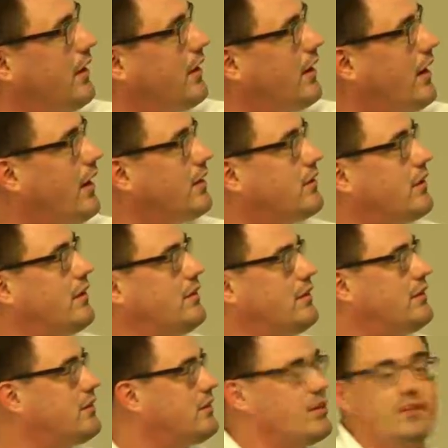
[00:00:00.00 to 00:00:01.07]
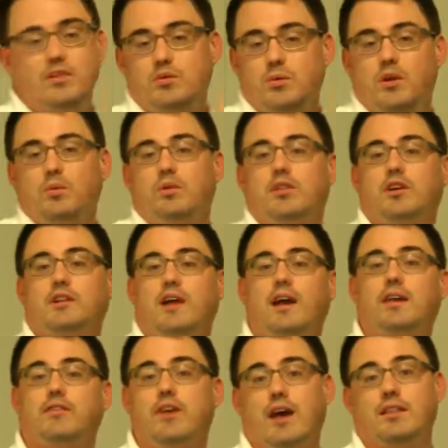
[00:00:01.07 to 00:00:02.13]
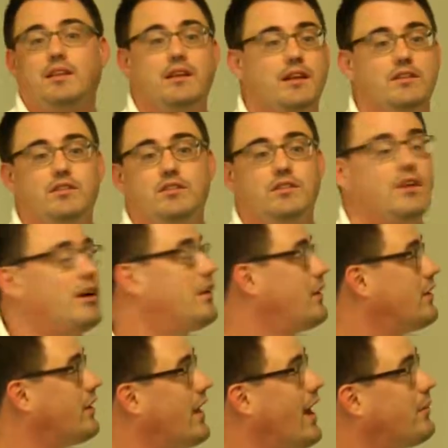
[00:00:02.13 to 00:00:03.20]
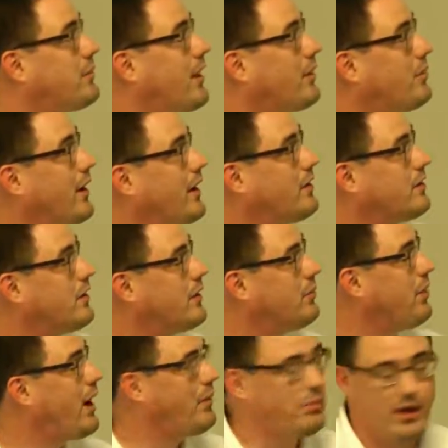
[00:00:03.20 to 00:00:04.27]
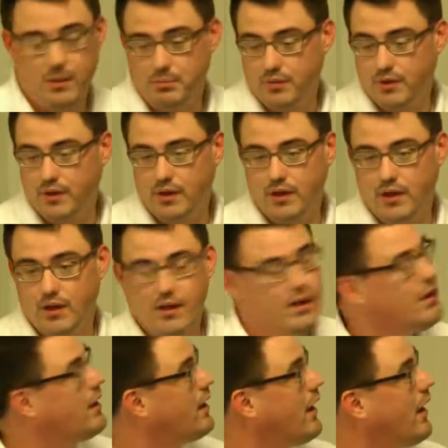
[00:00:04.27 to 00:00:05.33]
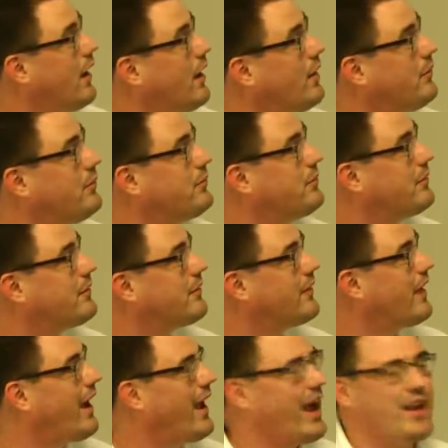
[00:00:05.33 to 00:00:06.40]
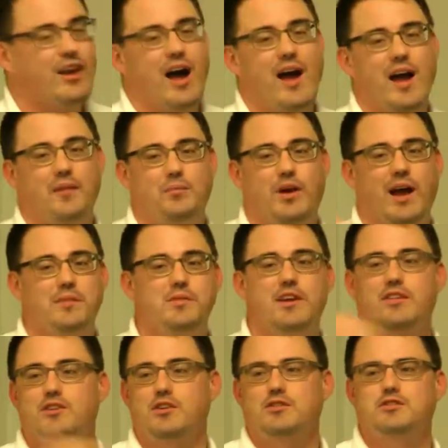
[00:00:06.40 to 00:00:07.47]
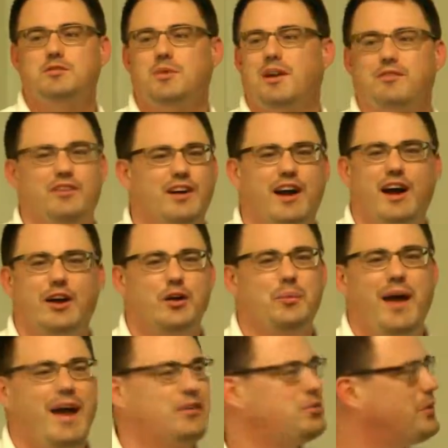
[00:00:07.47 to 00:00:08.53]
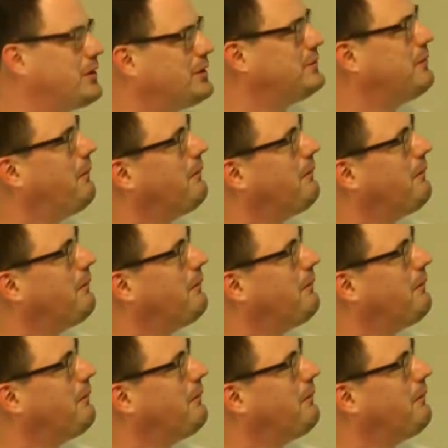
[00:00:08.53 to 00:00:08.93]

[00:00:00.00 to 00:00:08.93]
All right, so this is what it would look like if you had Linux installed on your laptop, right? It's going to pop up. I had primed the other user, but I forgot her password.